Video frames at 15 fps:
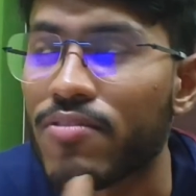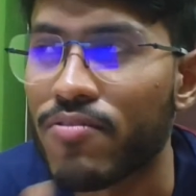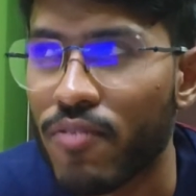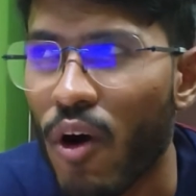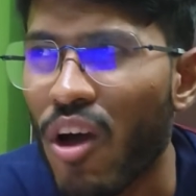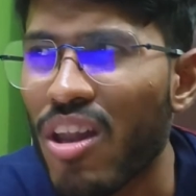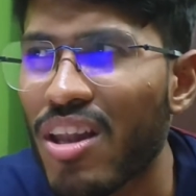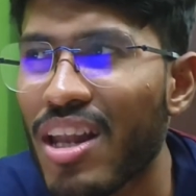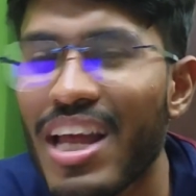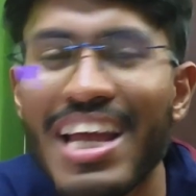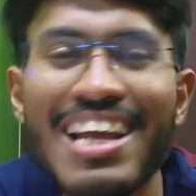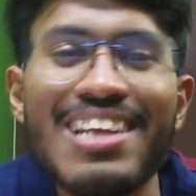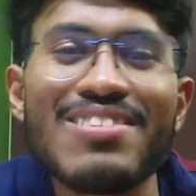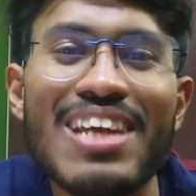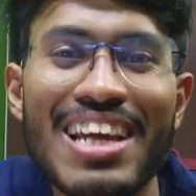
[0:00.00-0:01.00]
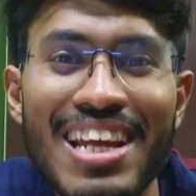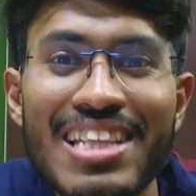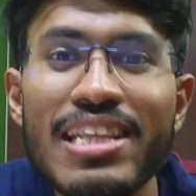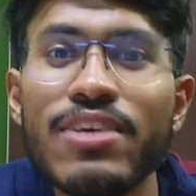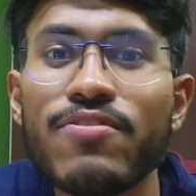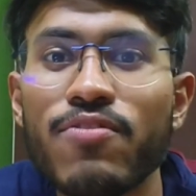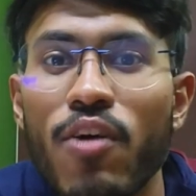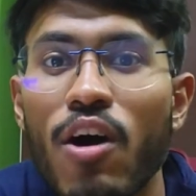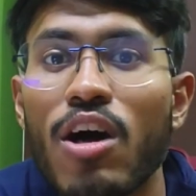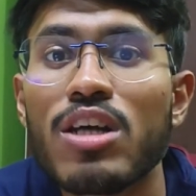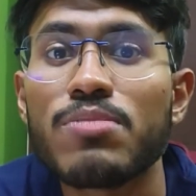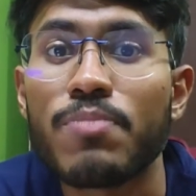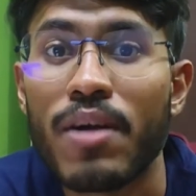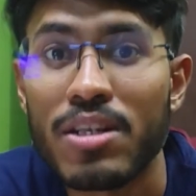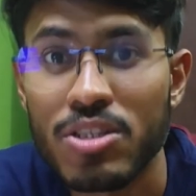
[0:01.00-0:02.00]
fall, anything for
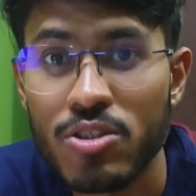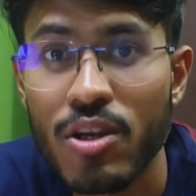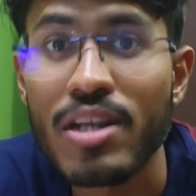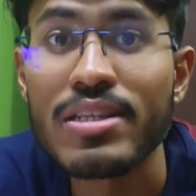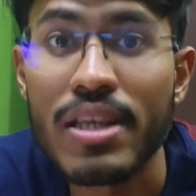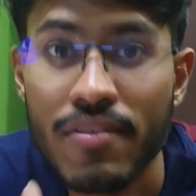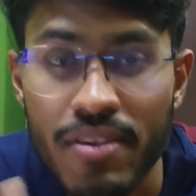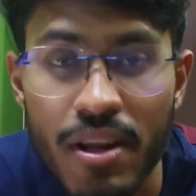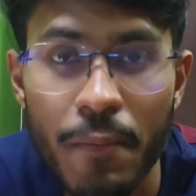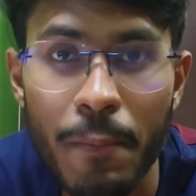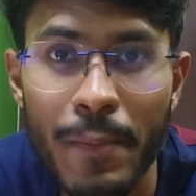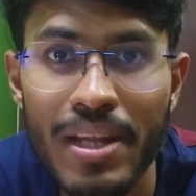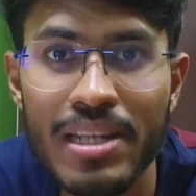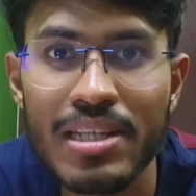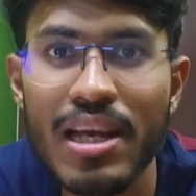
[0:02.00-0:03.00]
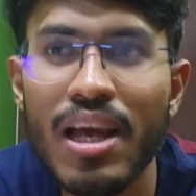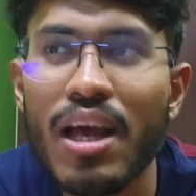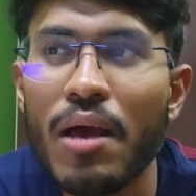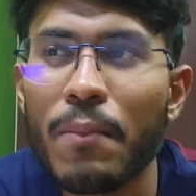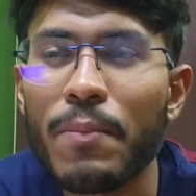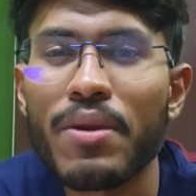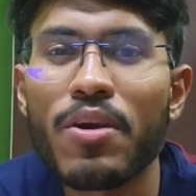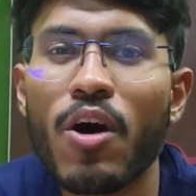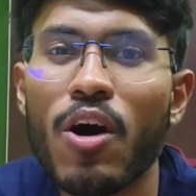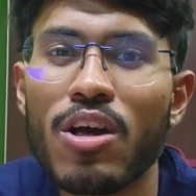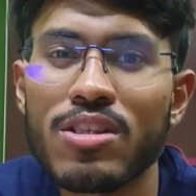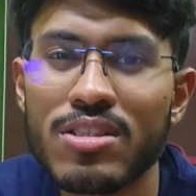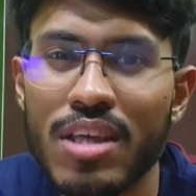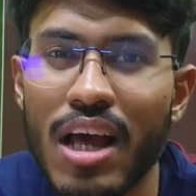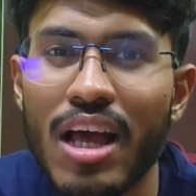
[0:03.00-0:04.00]
personal development
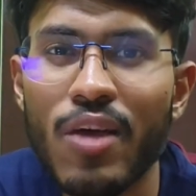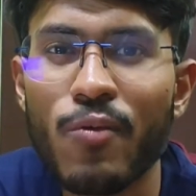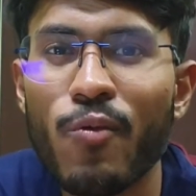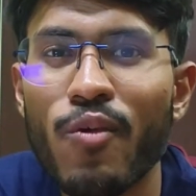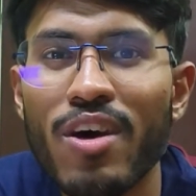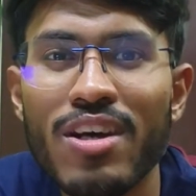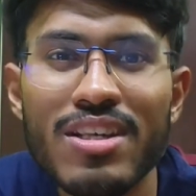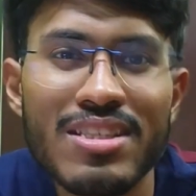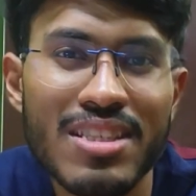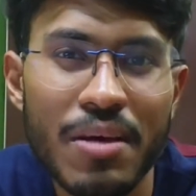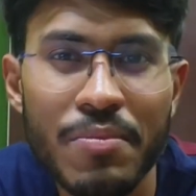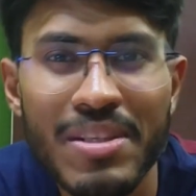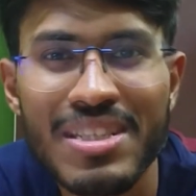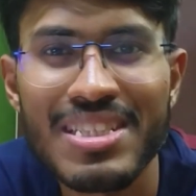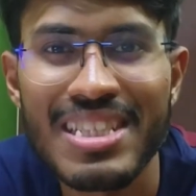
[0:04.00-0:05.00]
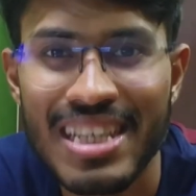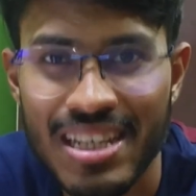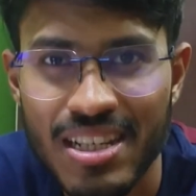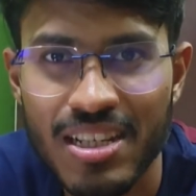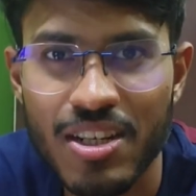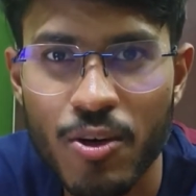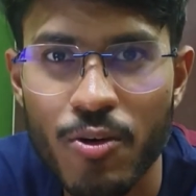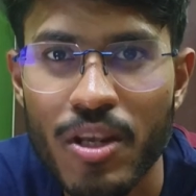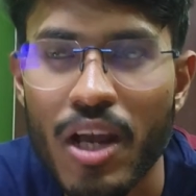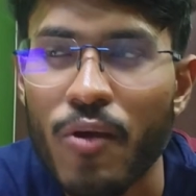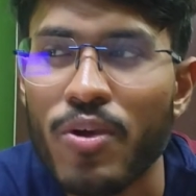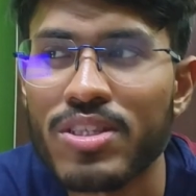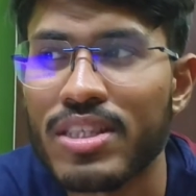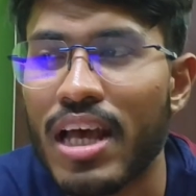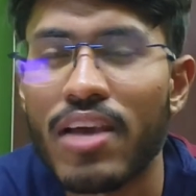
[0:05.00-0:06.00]
because I was a bit sick. Okay, I
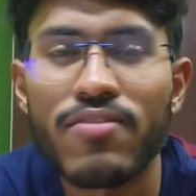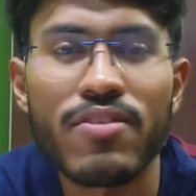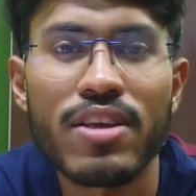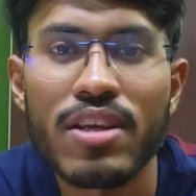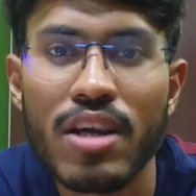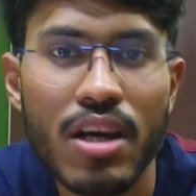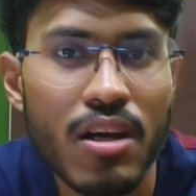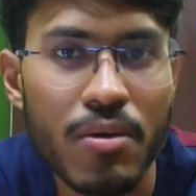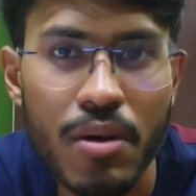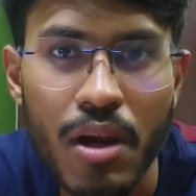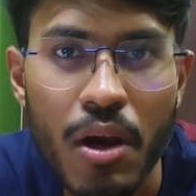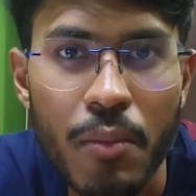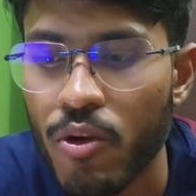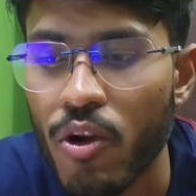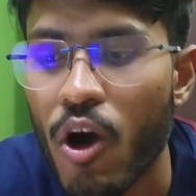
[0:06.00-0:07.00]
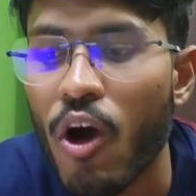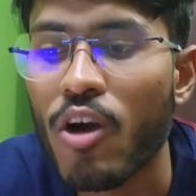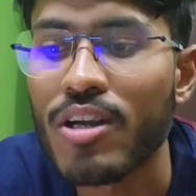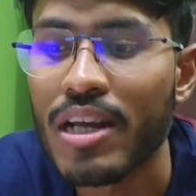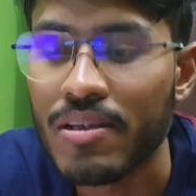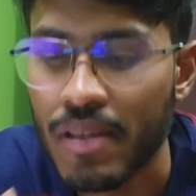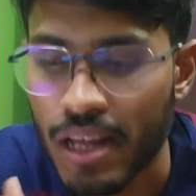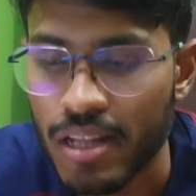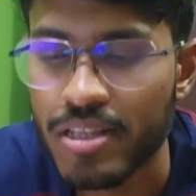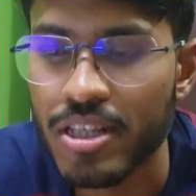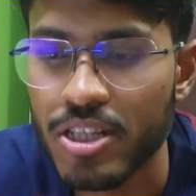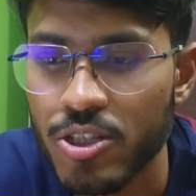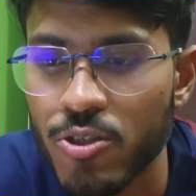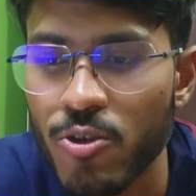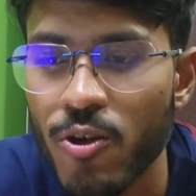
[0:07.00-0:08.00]
was having a prolonged health
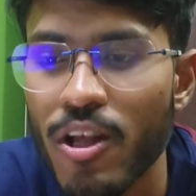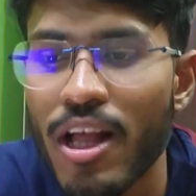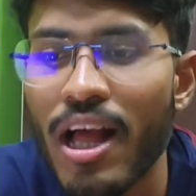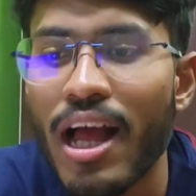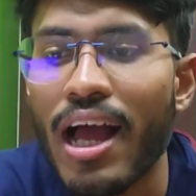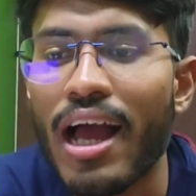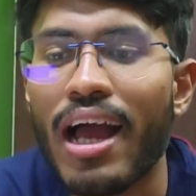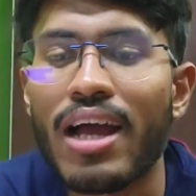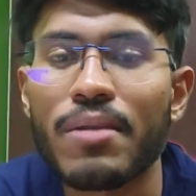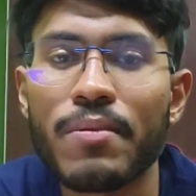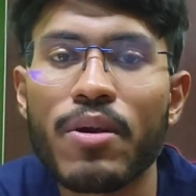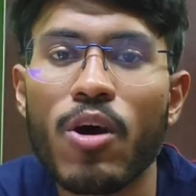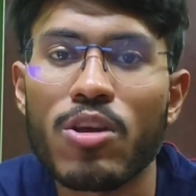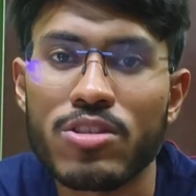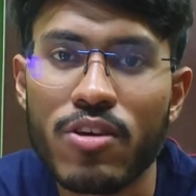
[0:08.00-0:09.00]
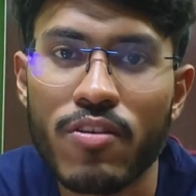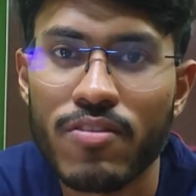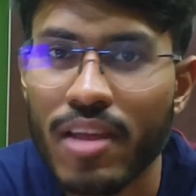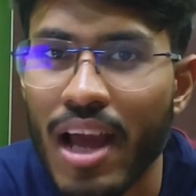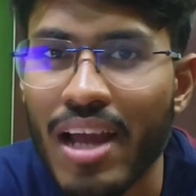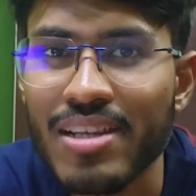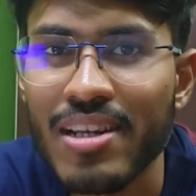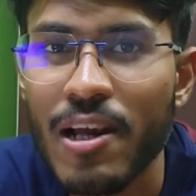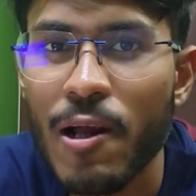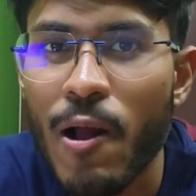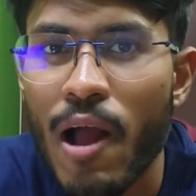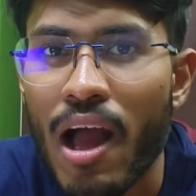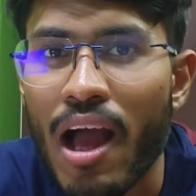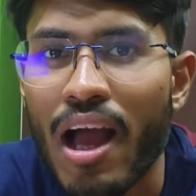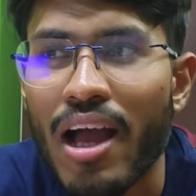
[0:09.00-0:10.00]
issue, and because of that,
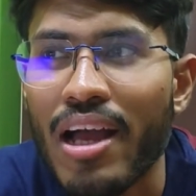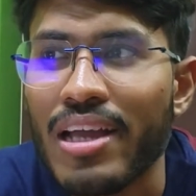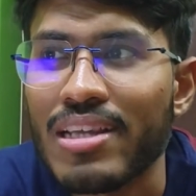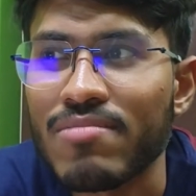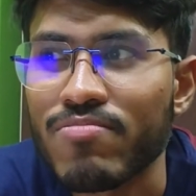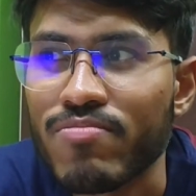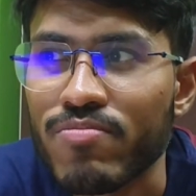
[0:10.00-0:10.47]
I